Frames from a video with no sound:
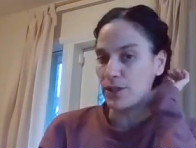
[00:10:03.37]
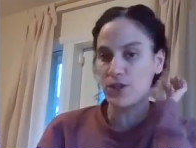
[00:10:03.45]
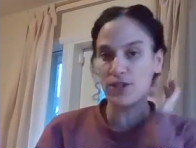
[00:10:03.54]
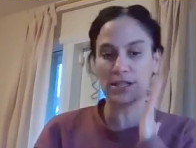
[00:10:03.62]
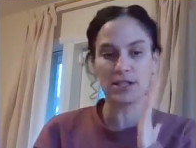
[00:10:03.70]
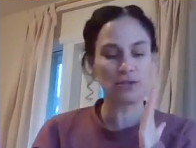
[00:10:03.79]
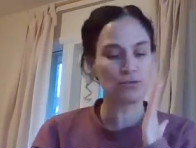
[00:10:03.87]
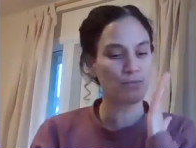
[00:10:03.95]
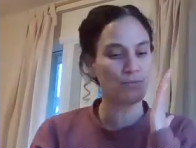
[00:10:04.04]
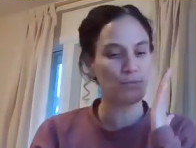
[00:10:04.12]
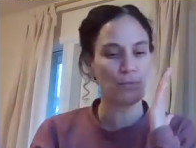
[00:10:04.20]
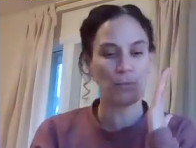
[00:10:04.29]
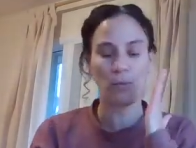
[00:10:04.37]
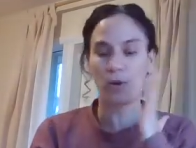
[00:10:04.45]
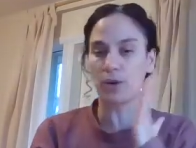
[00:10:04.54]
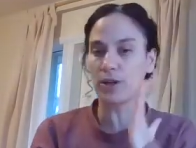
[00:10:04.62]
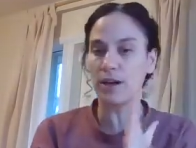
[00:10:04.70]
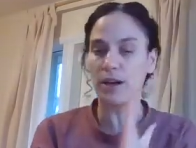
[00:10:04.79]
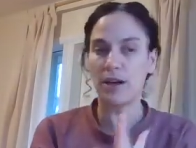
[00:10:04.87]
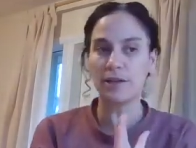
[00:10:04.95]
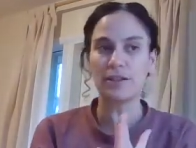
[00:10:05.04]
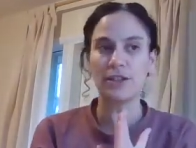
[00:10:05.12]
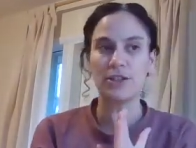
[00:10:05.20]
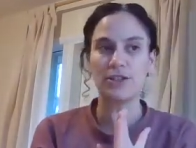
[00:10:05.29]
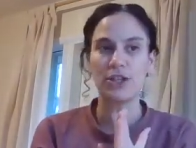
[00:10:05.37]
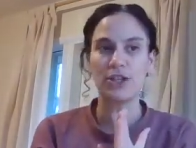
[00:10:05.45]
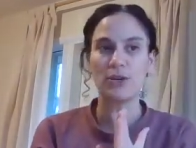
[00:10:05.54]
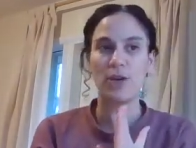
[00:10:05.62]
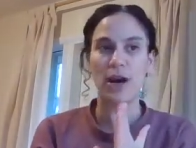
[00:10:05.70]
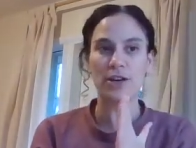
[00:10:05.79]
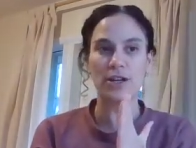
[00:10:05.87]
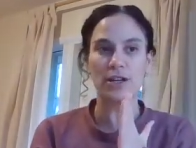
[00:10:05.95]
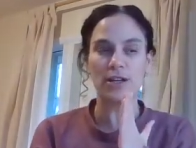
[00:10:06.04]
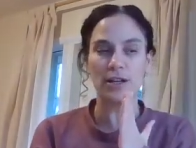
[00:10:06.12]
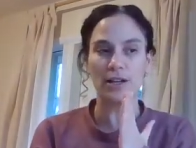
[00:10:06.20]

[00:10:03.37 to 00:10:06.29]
just work on teaching you how to